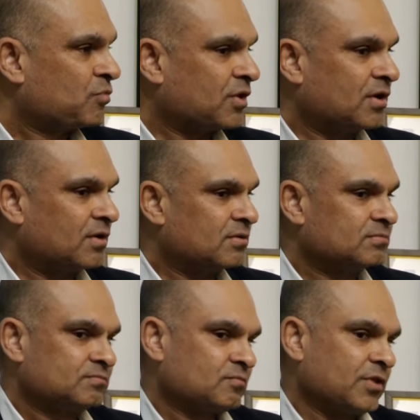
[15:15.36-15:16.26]

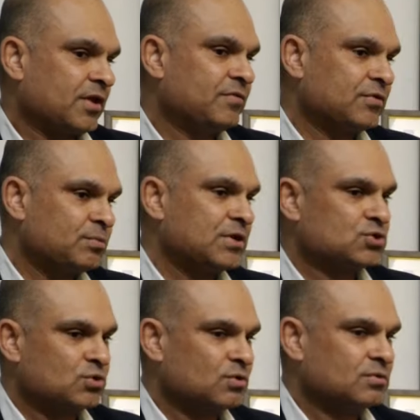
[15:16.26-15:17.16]
And we have to make
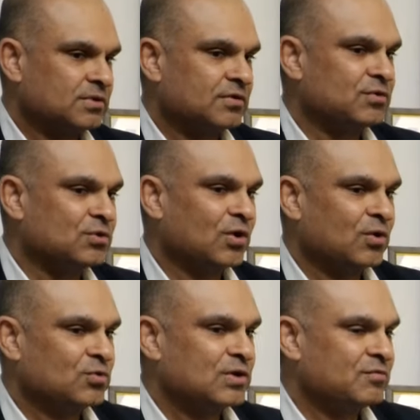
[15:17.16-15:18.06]
sure that we know
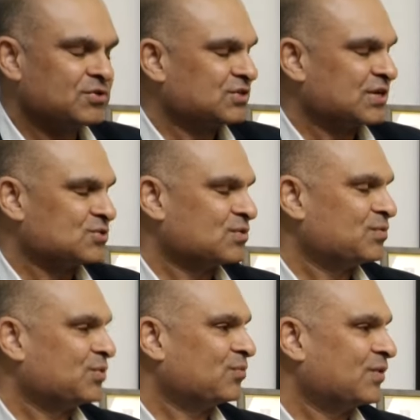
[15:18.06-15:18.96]
how to leverage it as well.
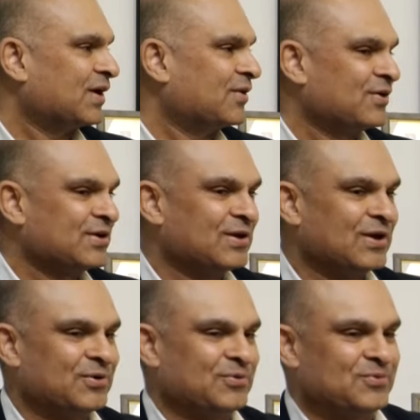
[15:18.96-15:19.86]
We can't
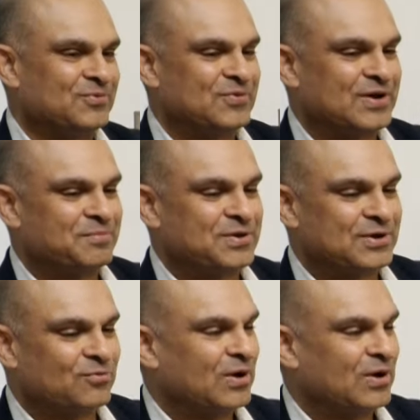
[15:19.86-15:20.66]
make it a